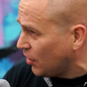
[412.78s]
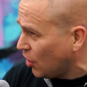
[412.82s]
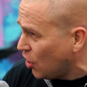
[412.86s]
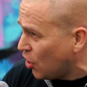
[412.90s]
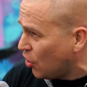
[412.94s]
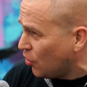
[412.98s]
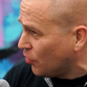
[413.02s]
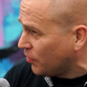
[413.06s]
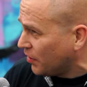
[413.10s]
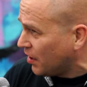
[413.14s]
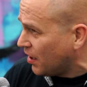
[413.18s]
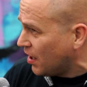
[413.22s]

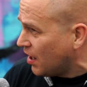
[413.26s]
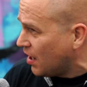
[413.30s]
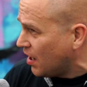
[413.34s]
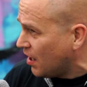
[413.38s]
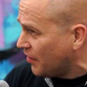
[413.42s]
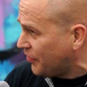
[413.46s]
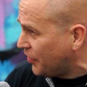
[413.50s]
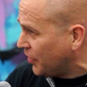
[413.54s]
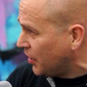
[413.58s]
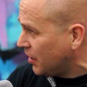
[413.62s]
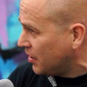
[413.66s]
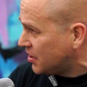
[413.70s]
alone
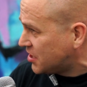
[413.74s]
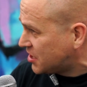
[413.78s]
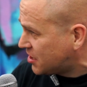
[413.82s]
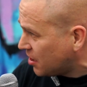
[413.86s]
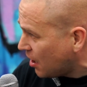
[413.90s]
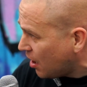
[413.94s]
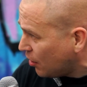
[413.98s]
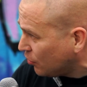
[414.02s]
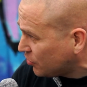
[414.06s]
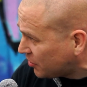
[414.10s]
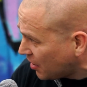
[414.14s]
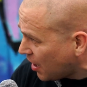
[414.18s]
uh, the
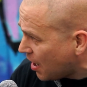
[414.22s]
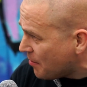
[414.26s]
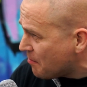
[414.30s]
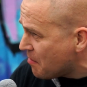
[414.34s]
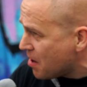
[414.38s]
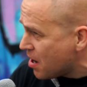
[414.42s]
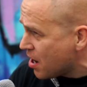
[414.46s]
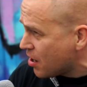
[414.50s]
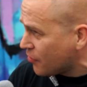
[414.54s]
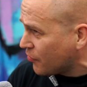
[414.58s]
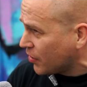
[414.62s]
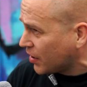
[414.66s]
South
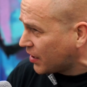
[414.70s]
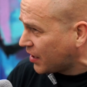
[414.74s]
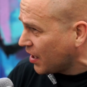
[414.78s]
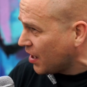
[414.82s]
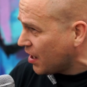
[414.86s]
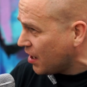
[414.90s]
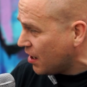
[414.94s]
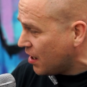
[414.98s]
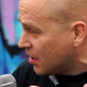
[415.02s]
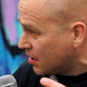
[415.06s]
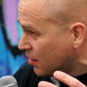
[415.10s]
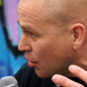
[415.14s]

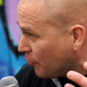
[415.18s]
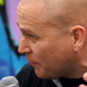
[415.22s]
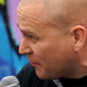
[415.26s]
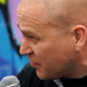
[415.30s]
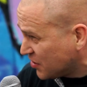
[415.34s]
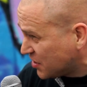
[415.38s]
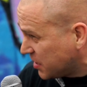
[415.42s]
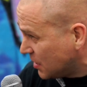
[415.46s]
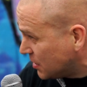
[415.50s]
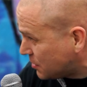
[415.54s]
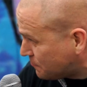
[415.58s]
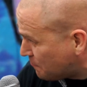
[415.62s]
America and
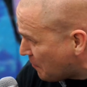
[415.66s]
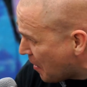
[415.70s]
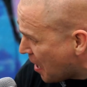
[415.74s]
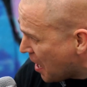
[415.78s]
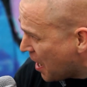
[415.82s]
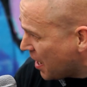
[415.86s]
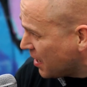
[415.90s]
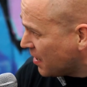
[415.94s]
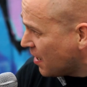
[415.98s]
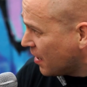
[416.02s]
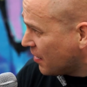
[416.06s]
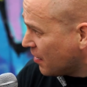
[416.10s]
obviously
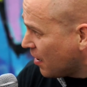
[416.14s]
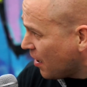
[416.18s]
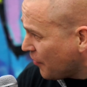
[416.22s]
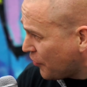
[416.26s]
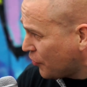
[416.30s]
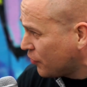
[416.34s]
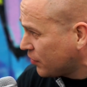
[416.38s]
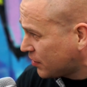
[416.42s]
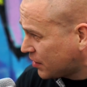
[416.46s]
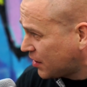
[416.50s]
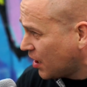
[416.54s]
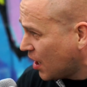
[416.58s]
Spain and
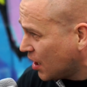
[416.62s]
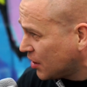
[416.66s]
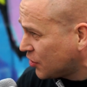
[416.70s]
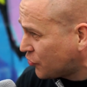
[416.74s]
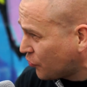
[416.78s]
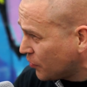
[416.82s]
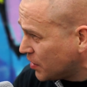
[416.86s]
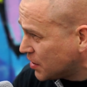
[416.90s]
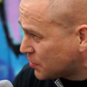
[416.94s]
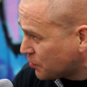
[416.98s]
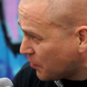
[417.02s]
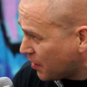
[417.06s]
other
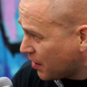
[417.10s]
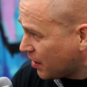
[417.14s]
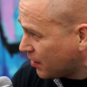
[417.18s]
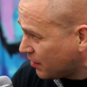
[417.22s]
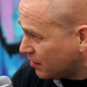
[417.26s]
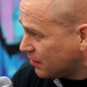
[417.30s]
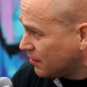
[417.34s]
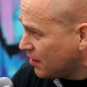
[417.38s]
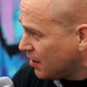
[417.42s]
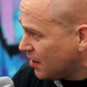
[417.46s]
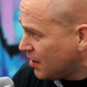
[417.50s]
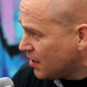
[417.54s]
countries
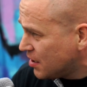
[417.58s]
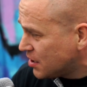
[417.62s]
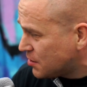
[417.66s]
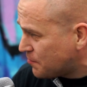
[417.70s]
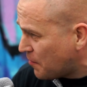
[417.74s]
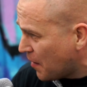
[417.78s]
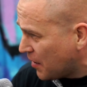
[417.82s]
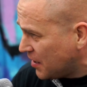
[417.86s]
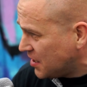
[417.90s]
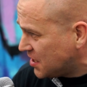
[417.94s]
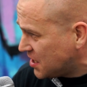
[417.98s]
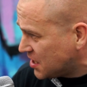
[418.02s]
where
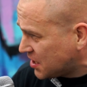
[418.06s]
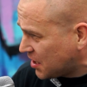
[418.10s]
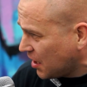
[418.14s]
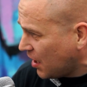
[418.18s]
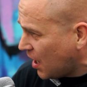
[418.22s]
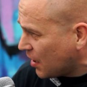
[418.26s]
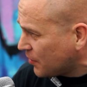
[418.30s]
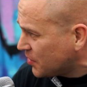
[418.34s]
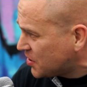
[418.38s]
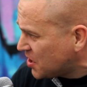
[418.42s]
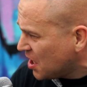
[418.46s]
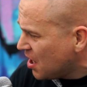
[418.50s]
Spanish is the
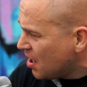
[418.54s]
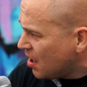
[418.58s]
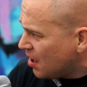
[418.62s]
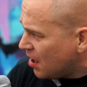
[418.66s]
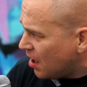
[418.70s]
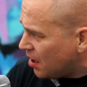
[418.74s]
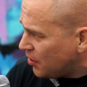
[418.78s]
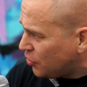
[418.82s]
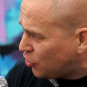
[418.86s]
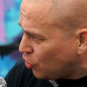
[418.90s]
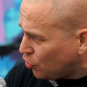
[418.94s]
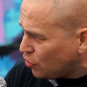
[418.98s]
language.
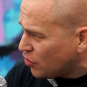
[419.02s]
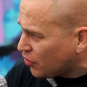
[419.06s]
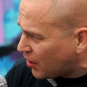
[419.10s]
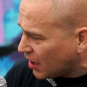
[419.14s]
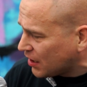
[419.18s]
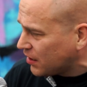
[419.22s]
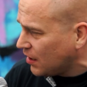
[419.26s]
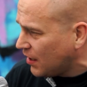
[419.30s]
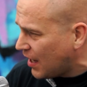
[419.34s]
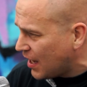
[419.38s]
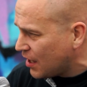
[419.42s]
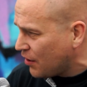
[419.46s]
Do you
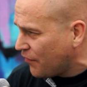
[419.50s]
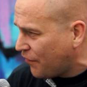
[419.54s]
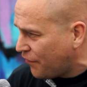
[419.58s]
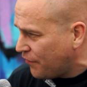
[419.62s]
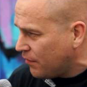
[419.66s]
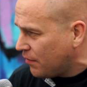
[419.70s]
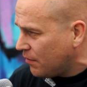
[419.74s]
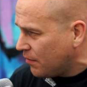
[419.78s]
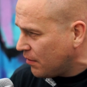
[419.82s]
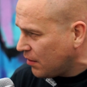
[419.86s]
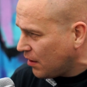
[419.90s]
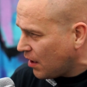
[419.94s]
get a lot
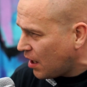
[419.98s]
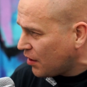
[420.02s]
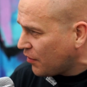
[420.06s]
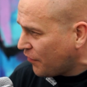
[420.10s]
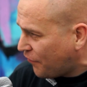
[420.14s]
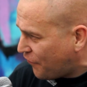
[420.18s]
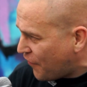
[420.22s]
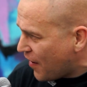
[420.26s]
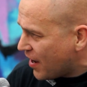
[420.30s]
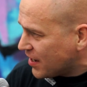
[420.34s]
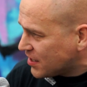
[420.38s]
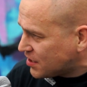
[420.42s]
of a lot
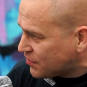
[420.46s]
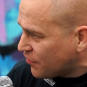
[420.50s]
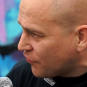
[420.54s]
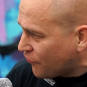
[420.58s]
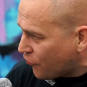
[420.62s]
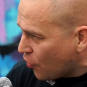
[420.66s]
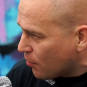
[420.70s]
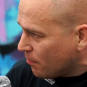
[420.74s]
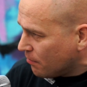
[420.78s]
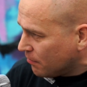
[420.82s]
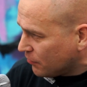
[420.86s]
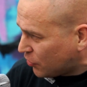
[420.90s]
of fans
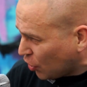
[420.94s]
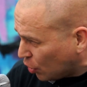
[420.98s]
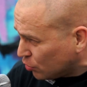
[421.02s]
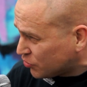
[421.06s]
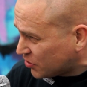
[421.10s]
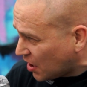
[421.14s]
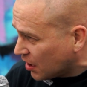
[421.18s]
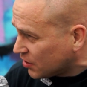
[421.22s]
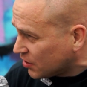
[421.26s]
from those